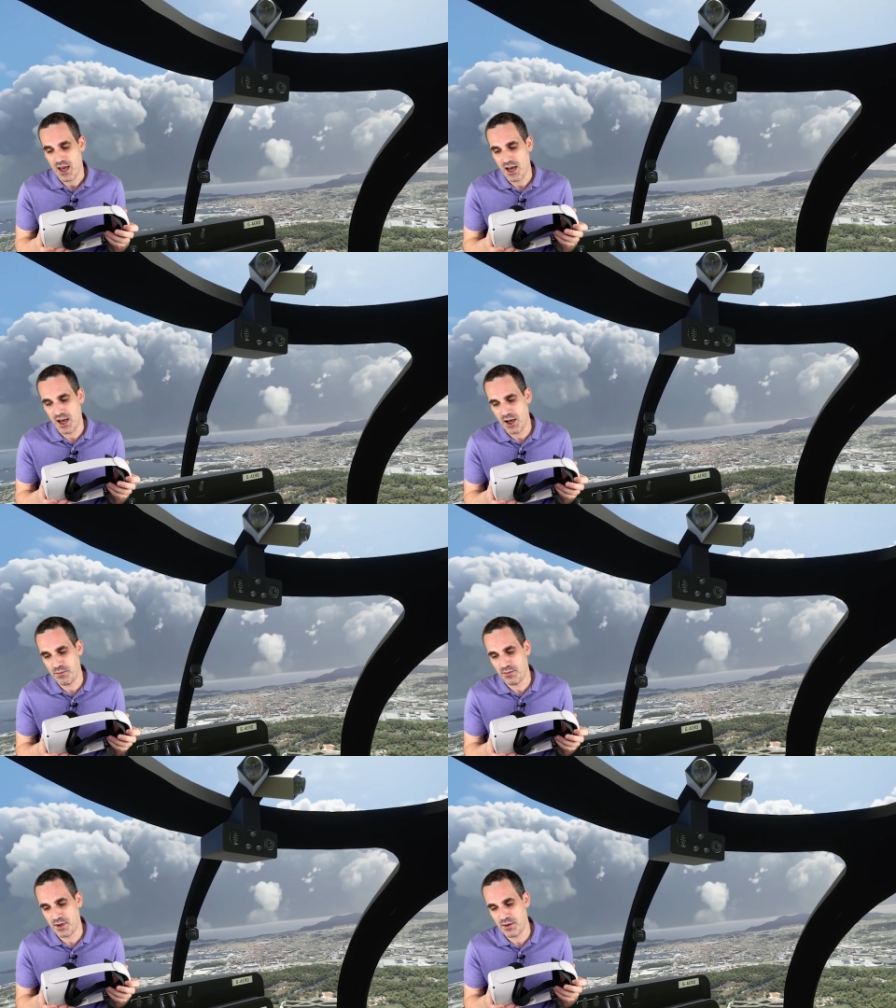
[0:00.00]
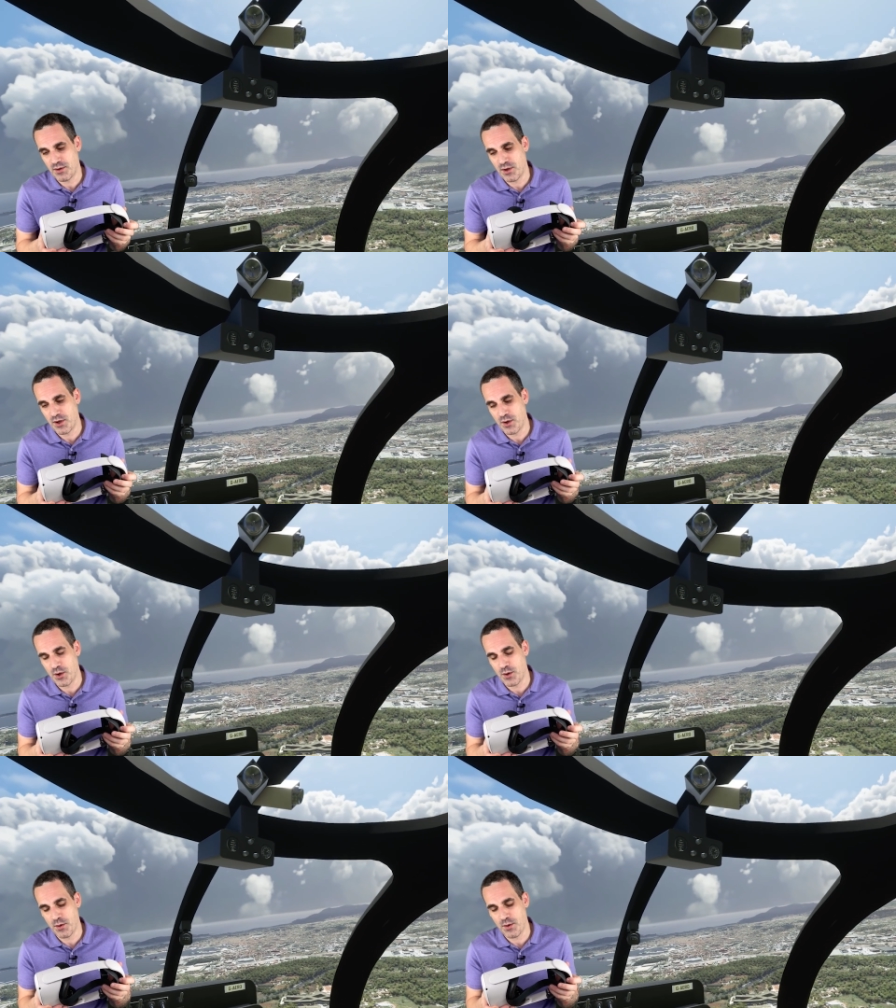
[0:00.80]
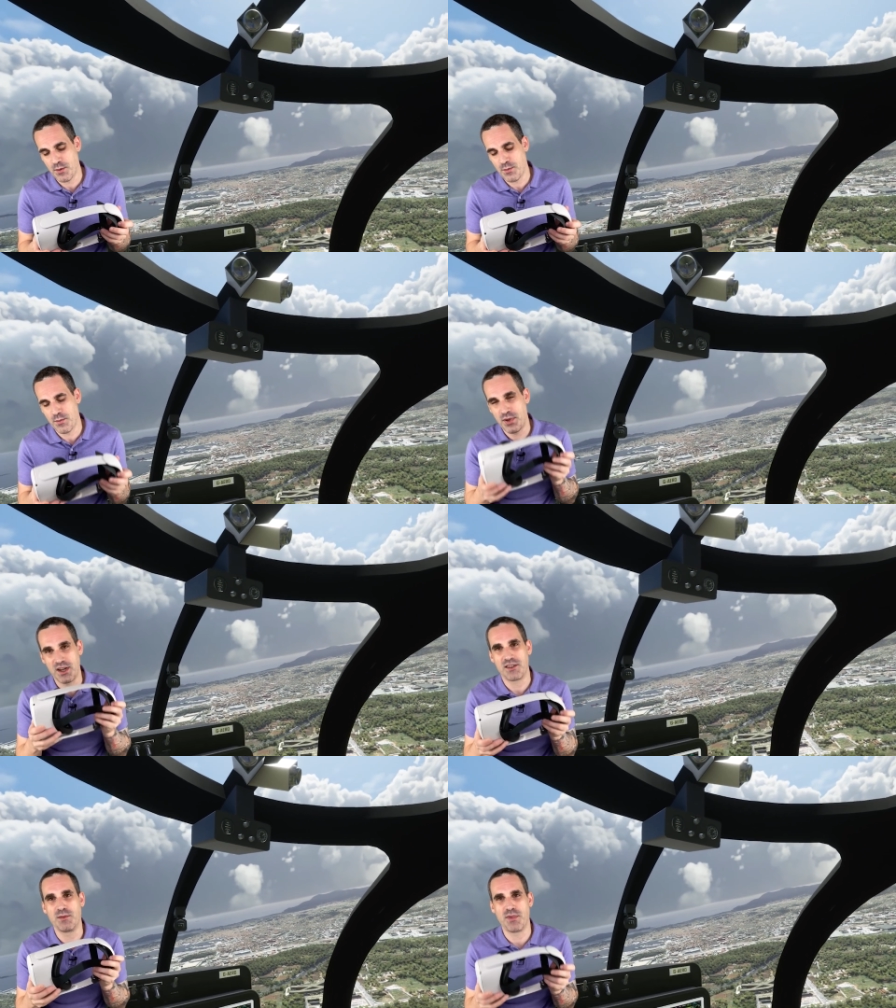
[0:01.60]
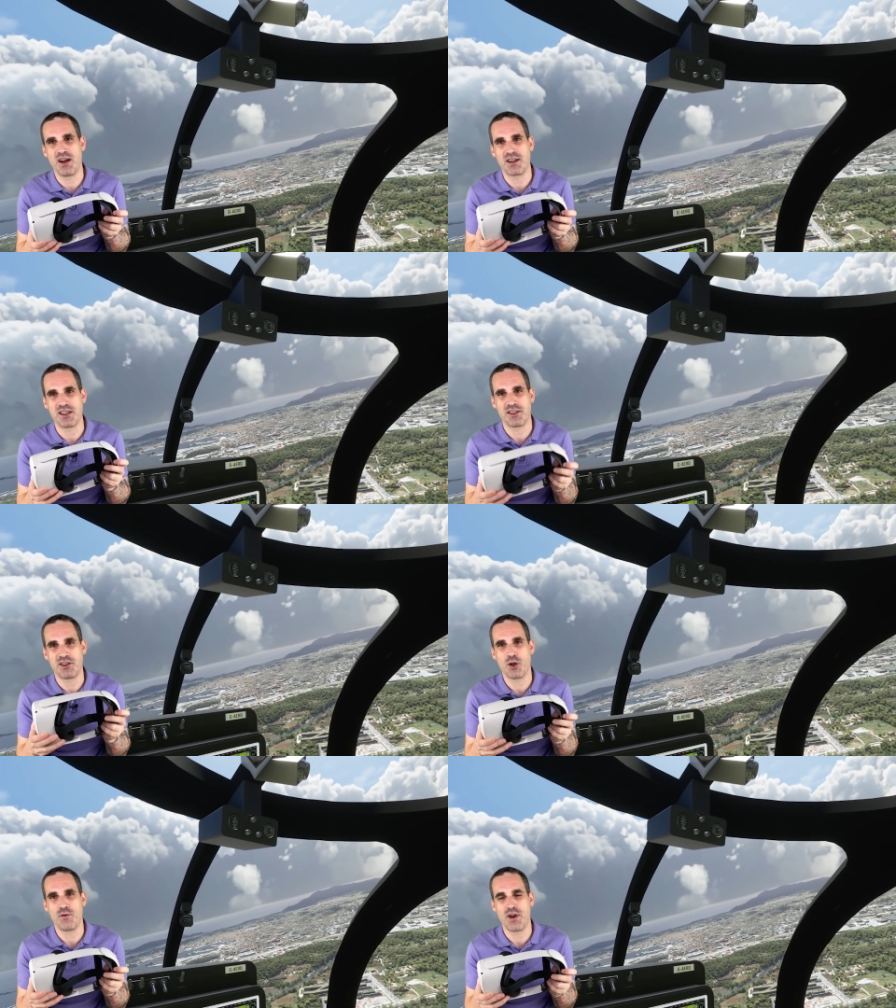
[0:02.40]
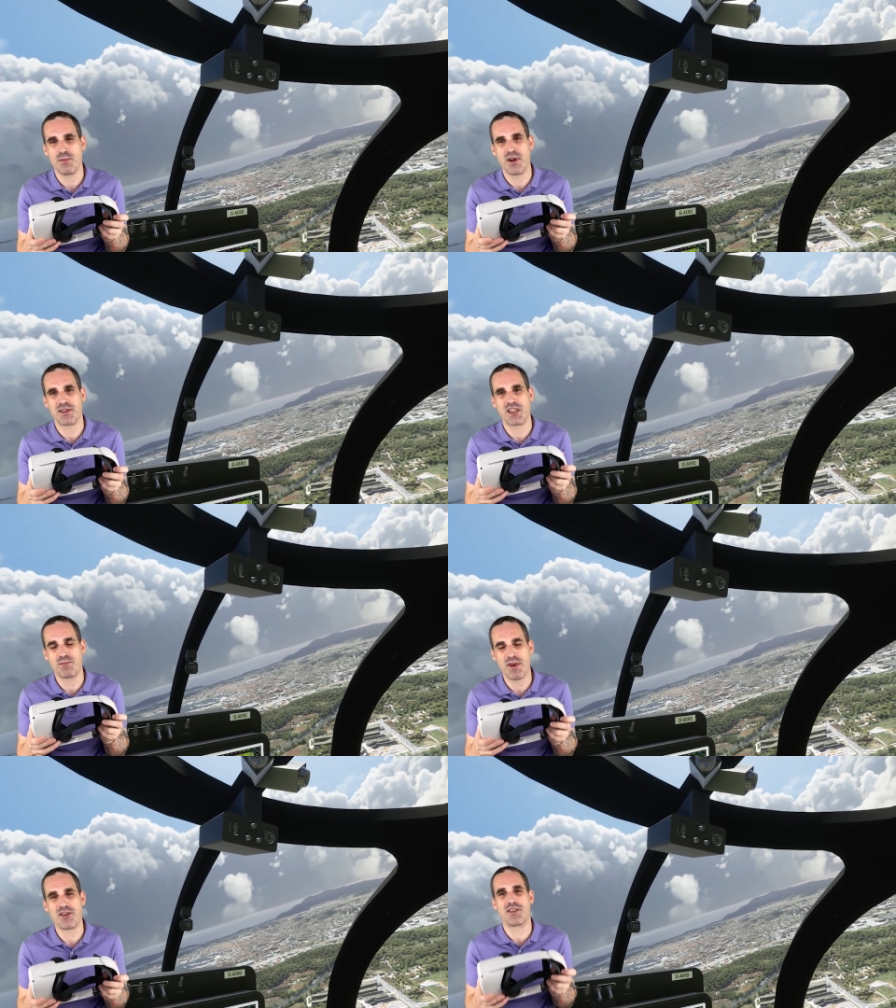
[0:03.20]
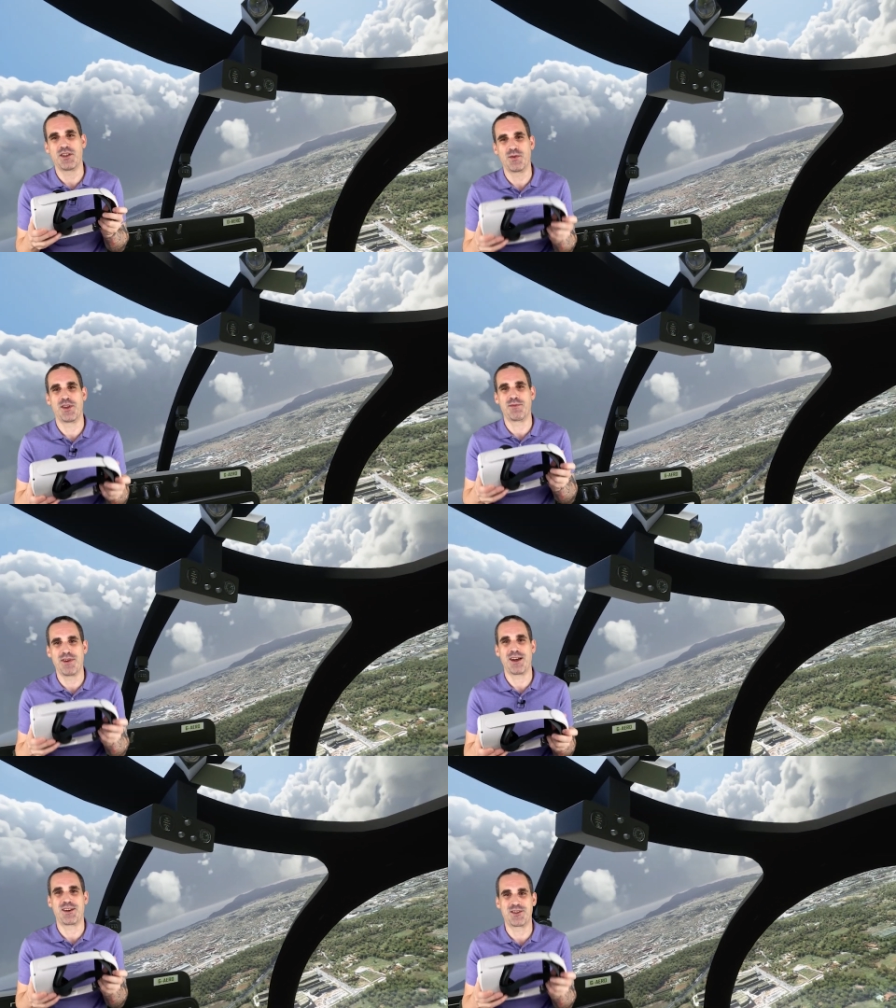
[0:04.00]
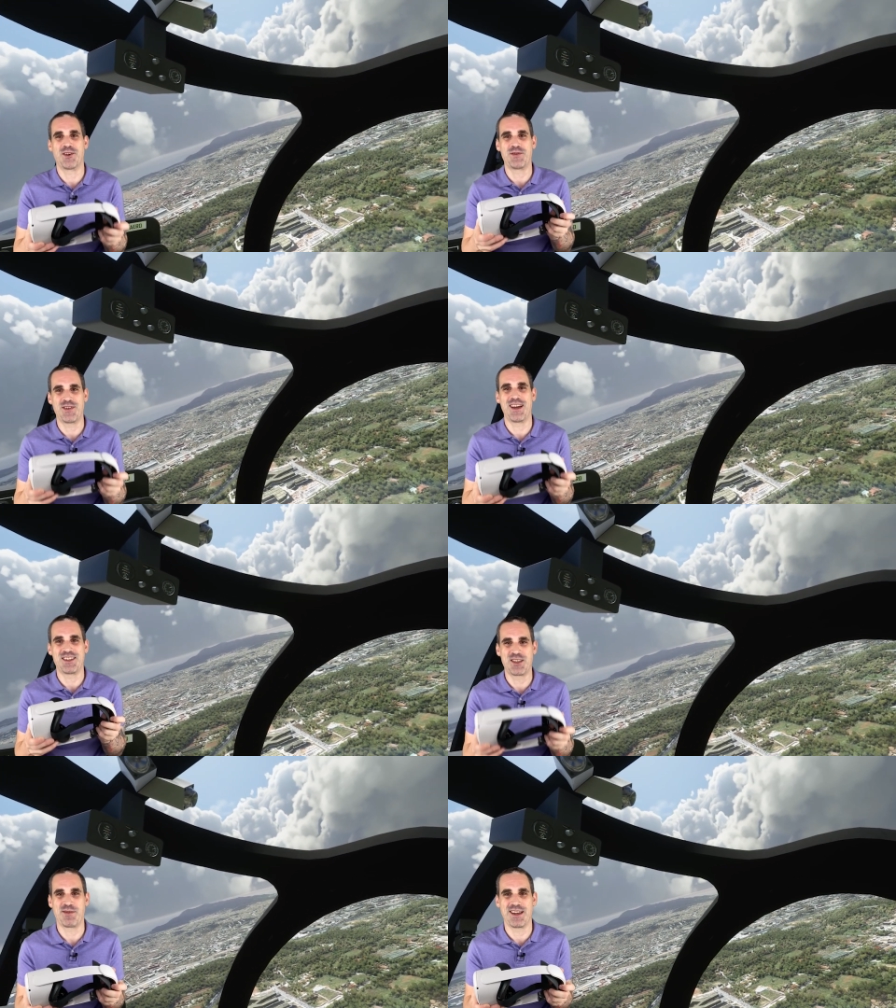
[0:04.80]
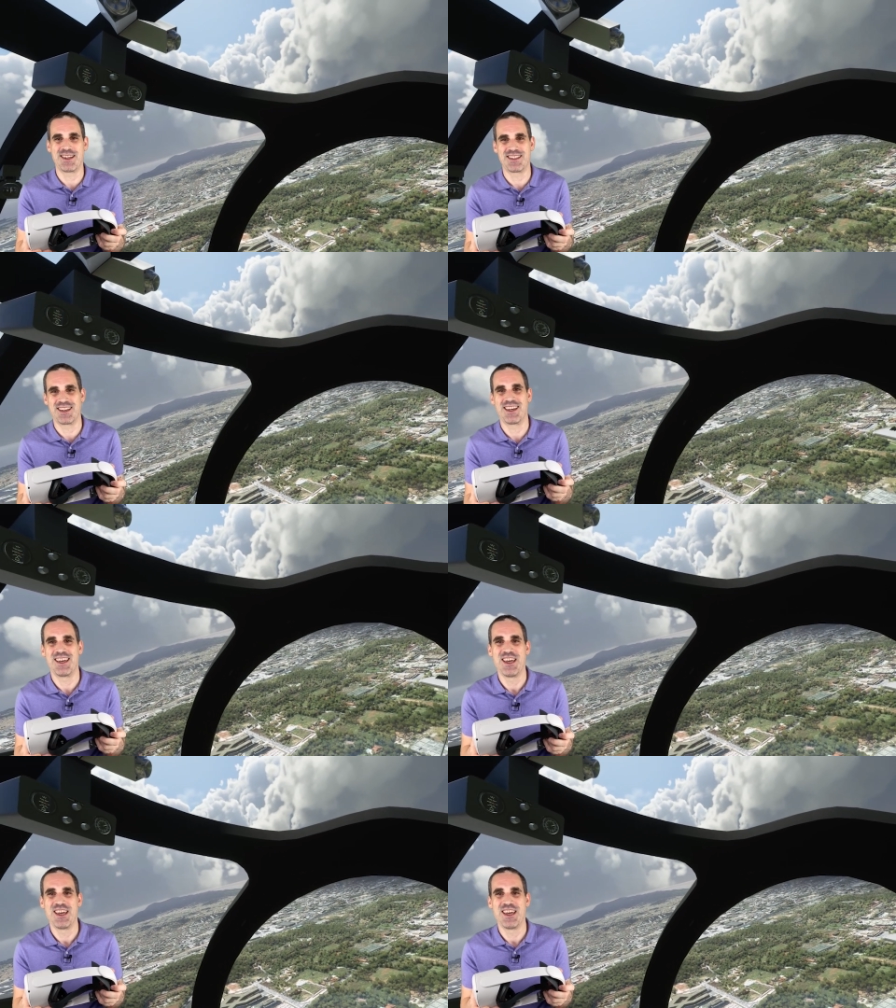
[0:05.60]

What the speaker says: but it's the bugs. It's the software bugs, especially with Microsoft Flight Simulator.